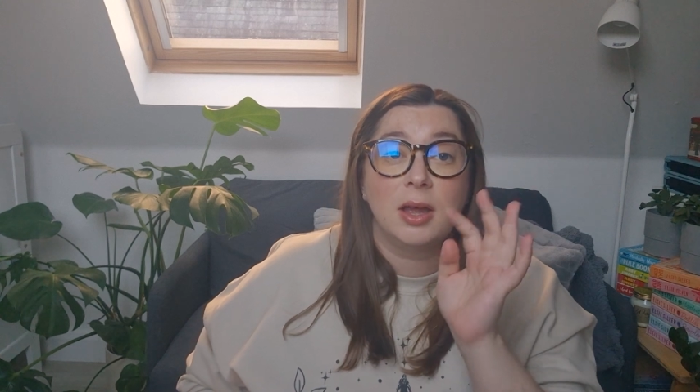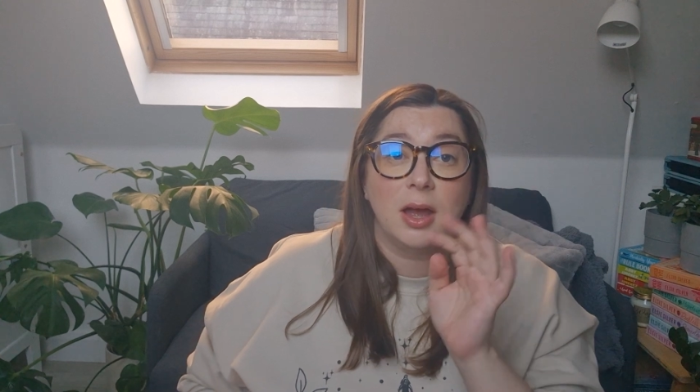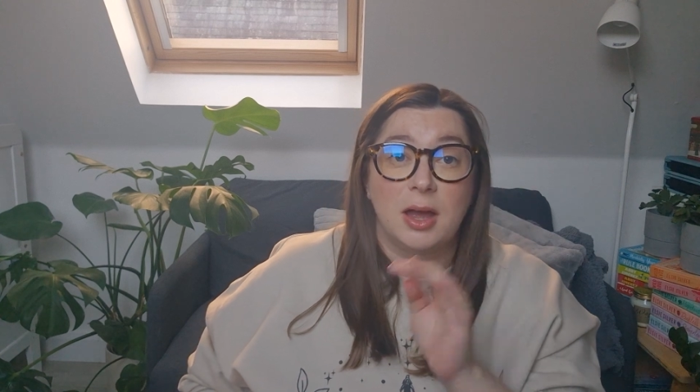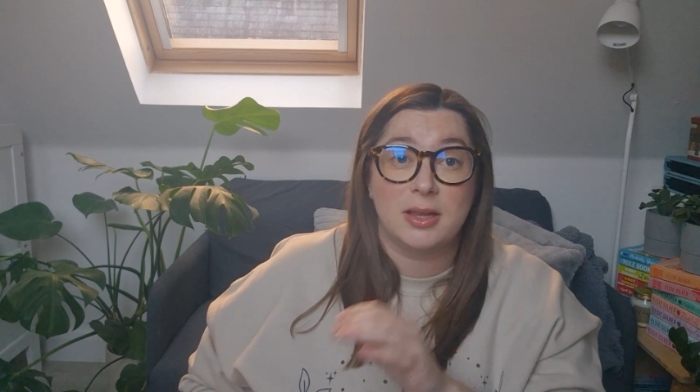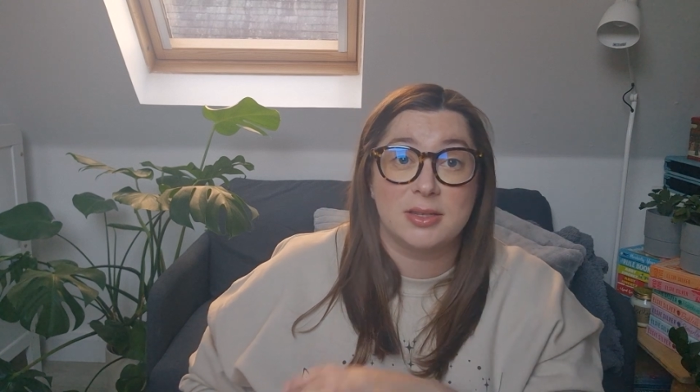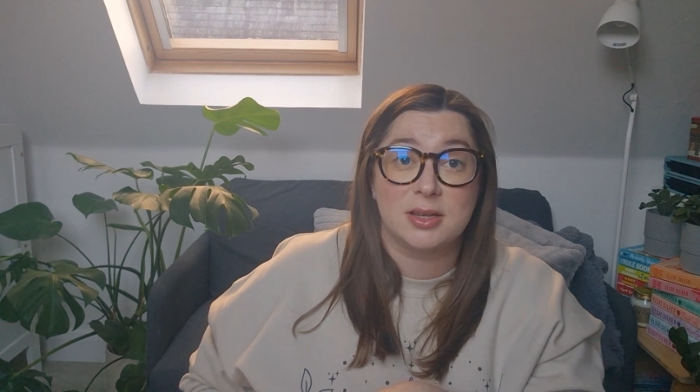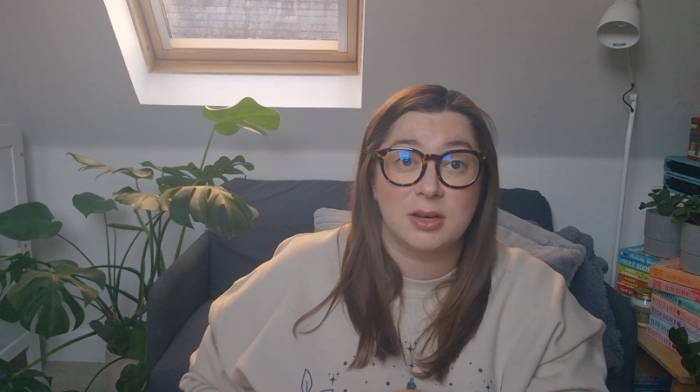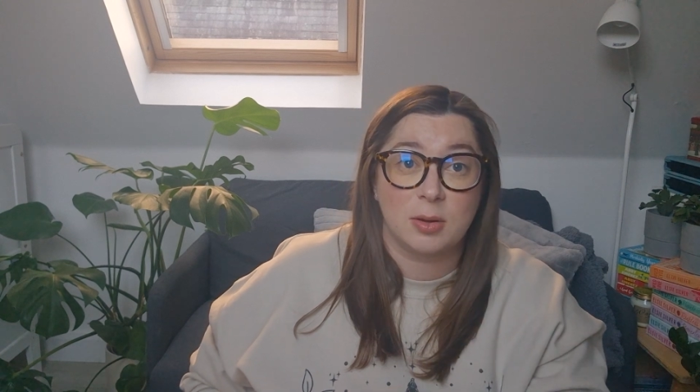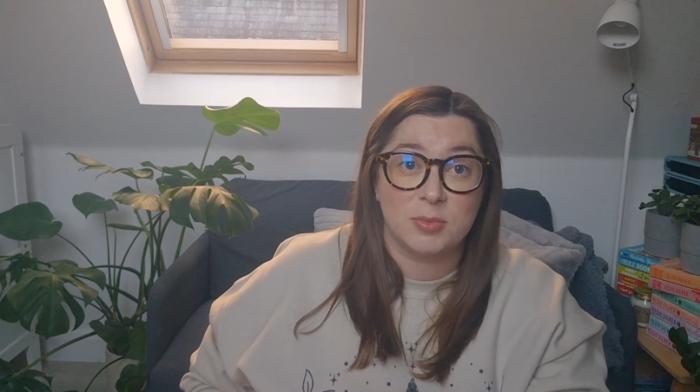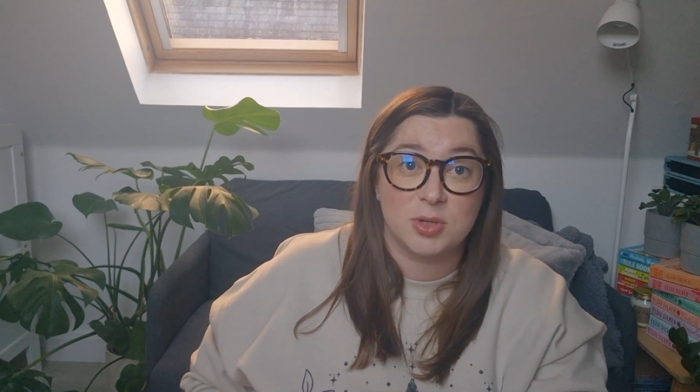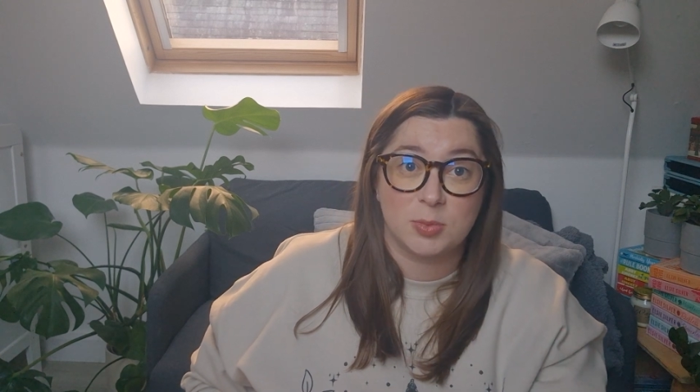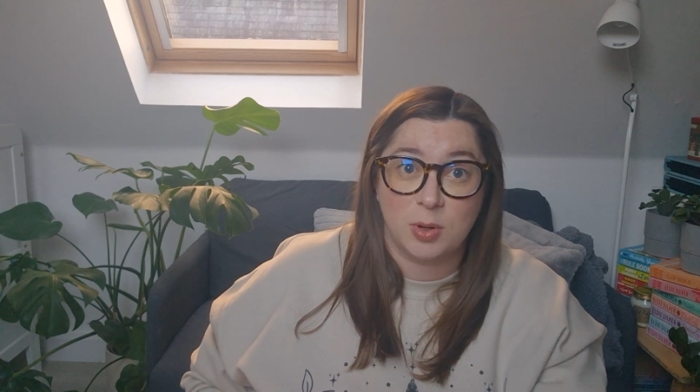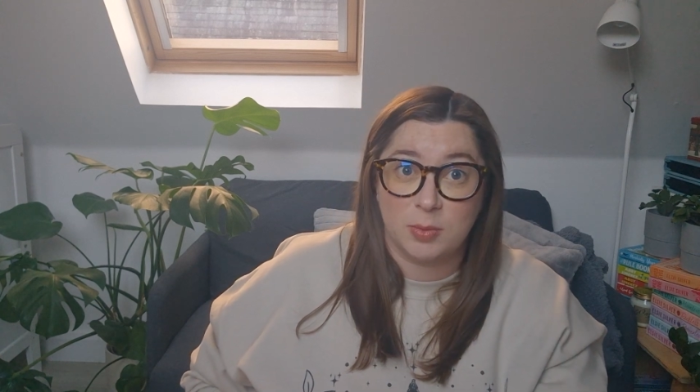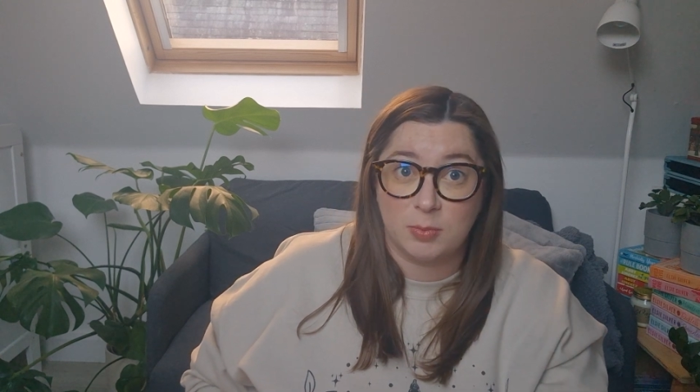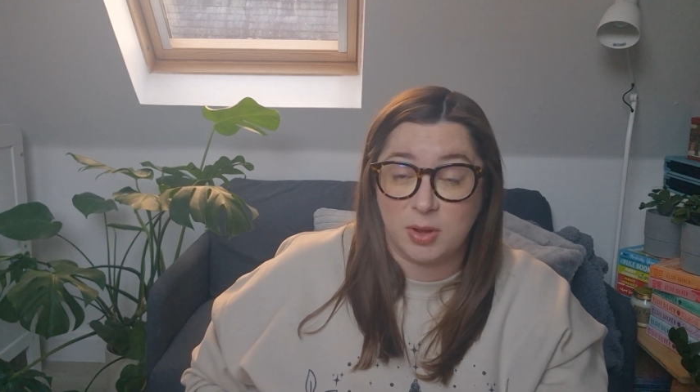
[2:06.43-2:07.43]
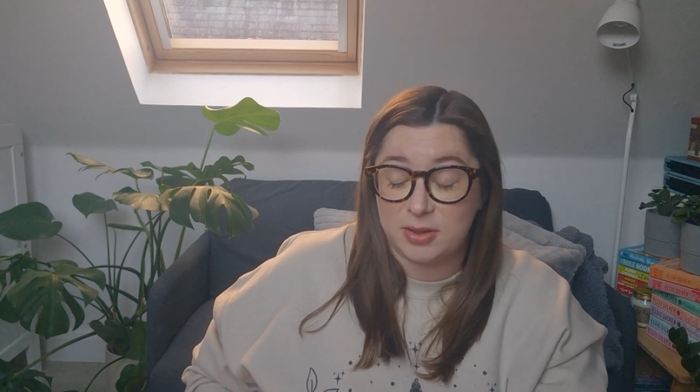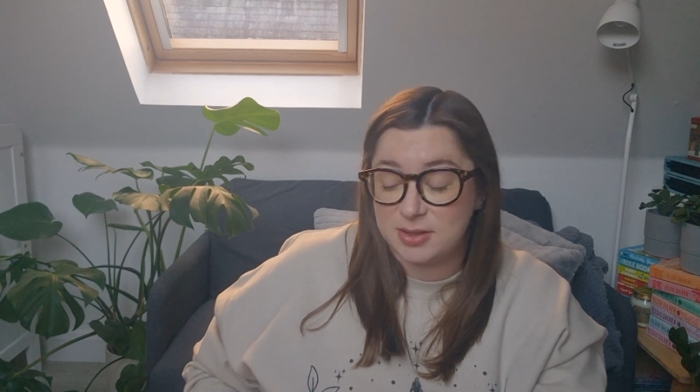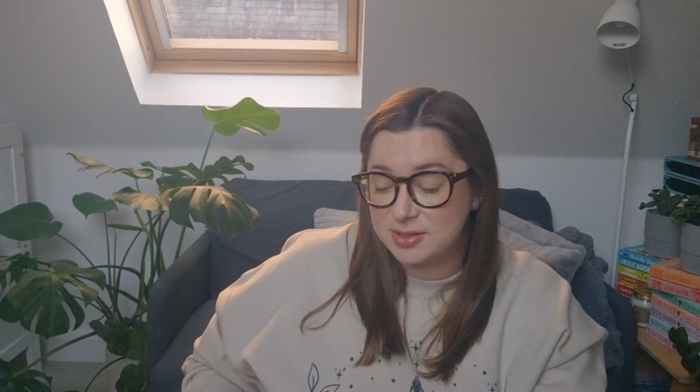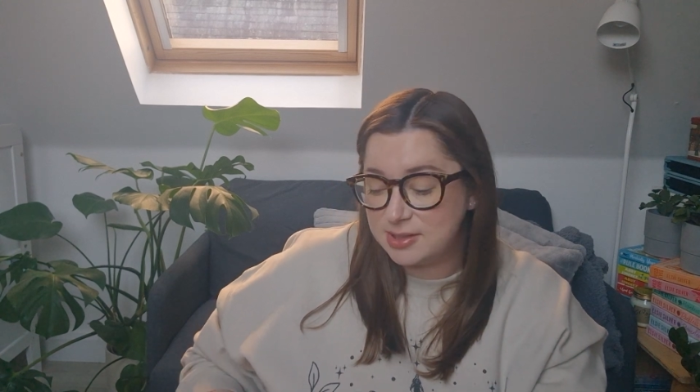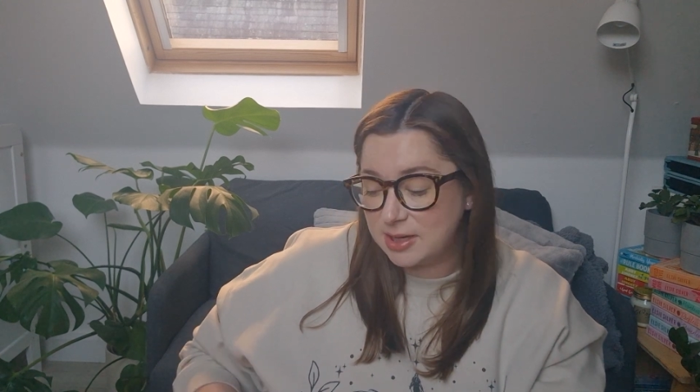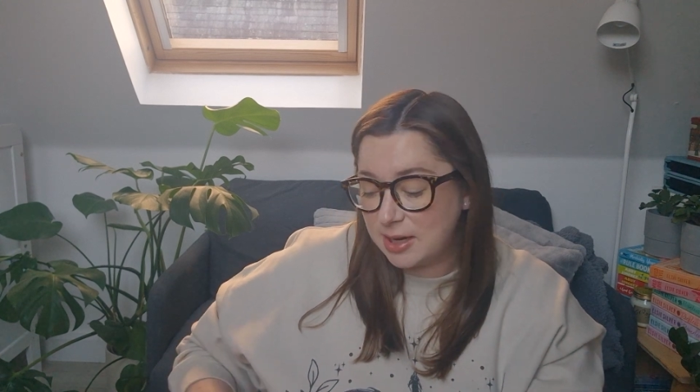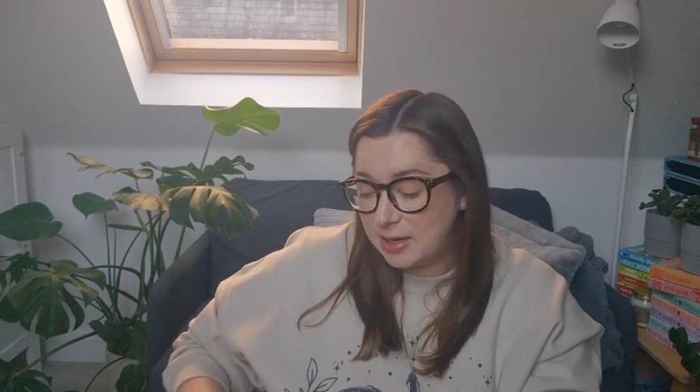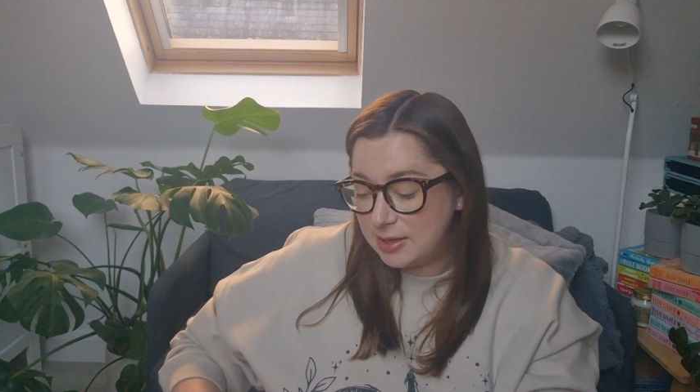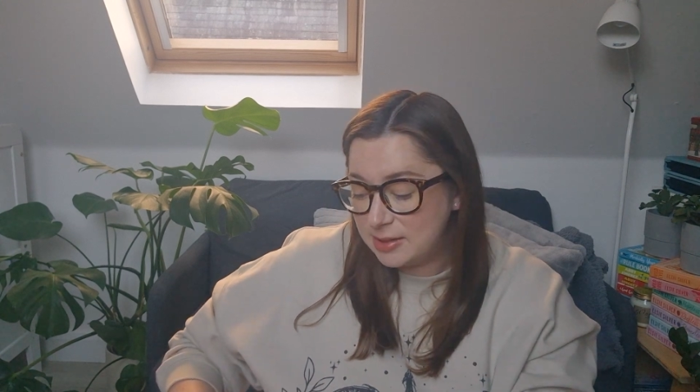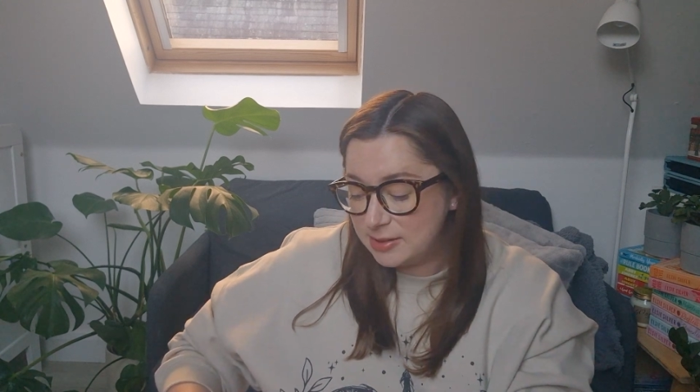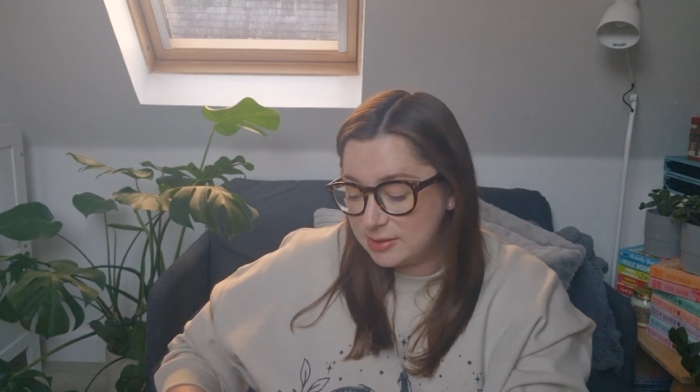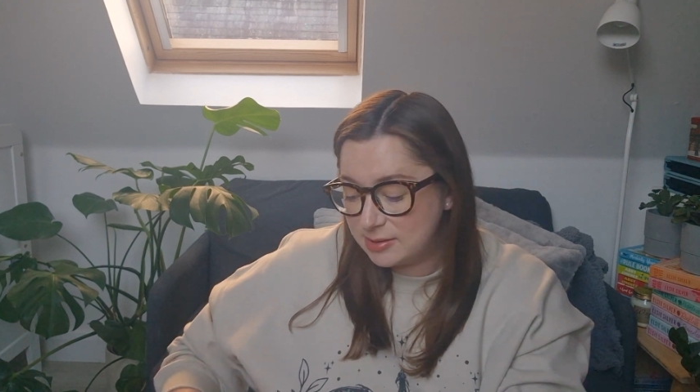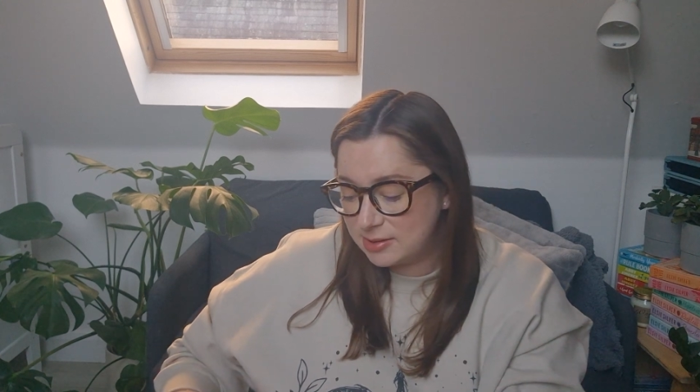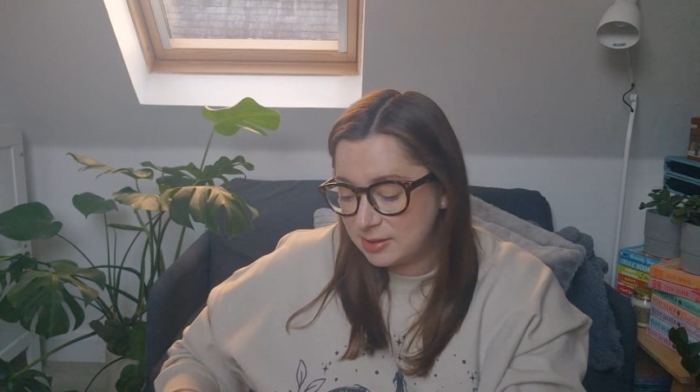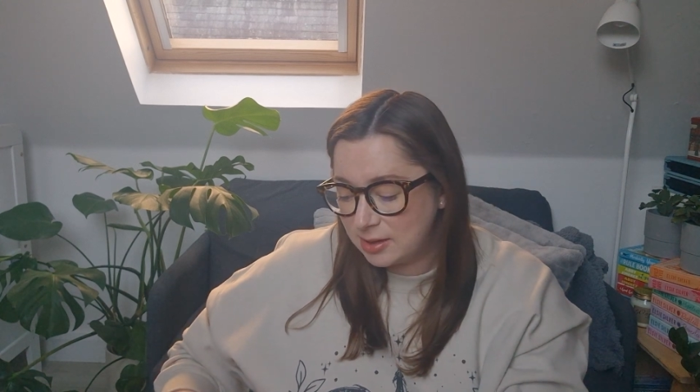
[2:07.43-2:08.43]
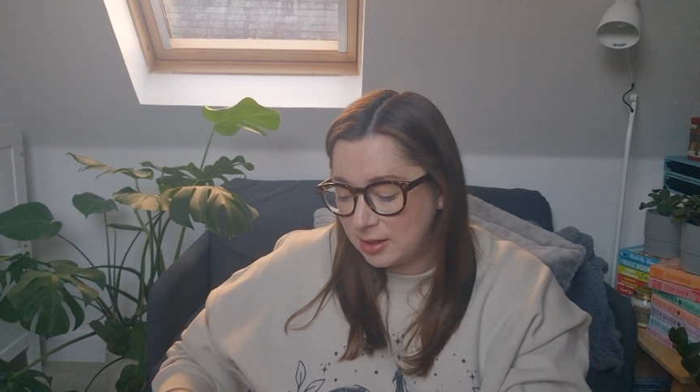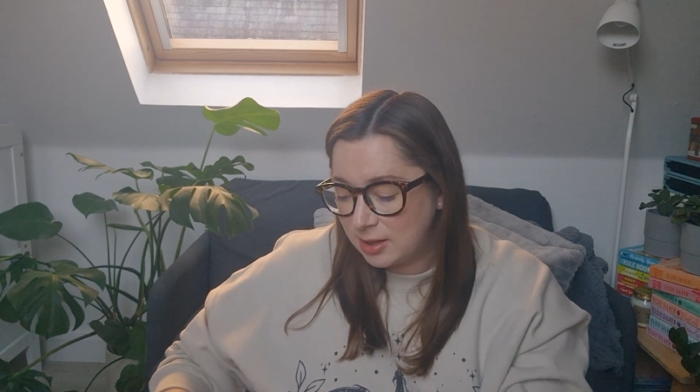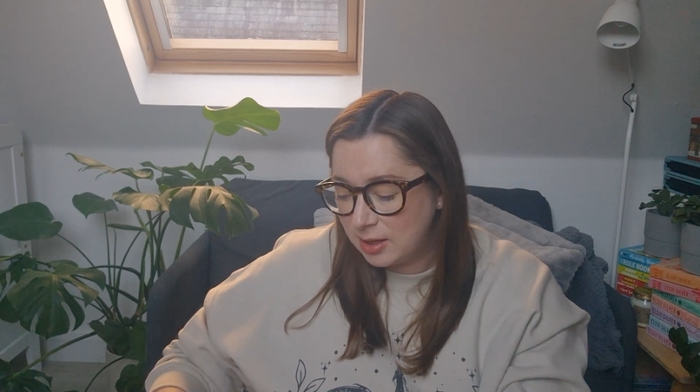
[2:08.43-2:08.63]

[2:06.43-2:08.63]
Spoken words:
and an up to 1 month size.